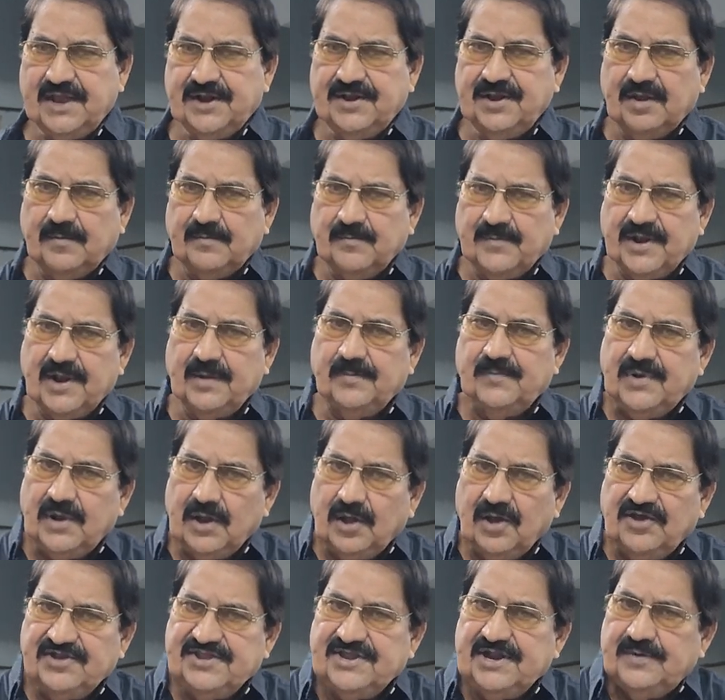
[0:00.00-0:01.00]
a number of
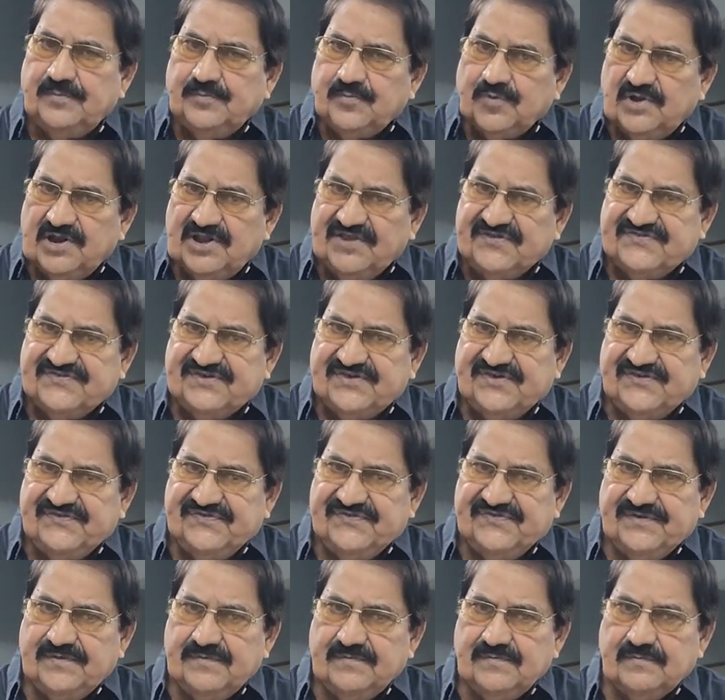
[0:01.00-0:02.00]
laws and
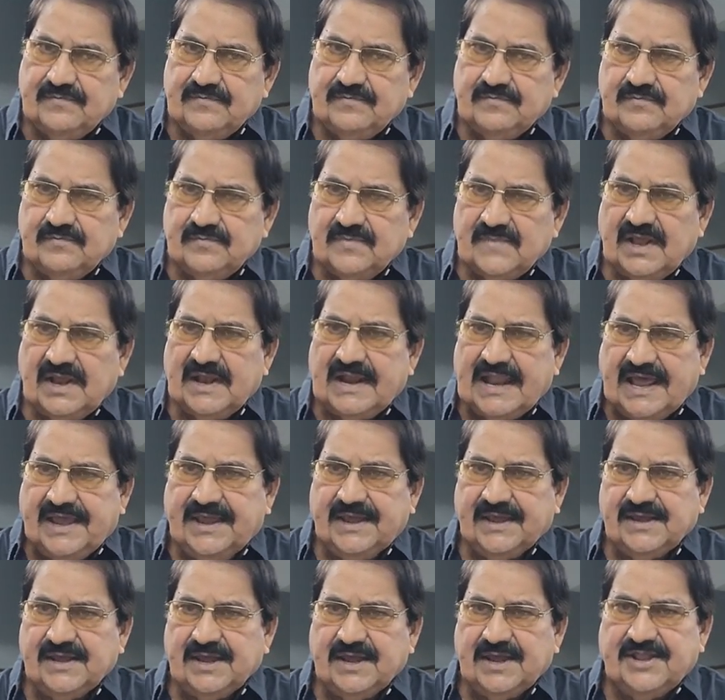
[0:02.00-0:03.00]
policies
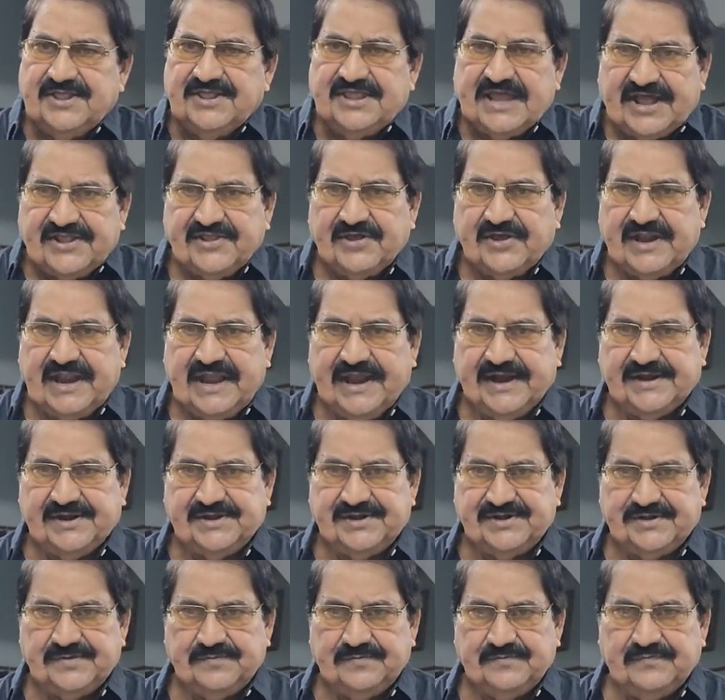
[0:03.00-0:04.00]
like Dadan
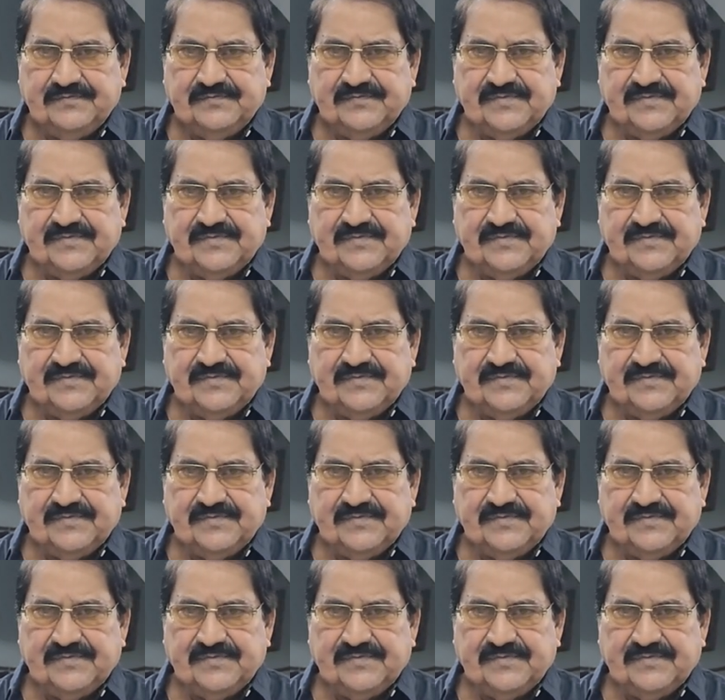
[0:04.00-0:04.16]
Act,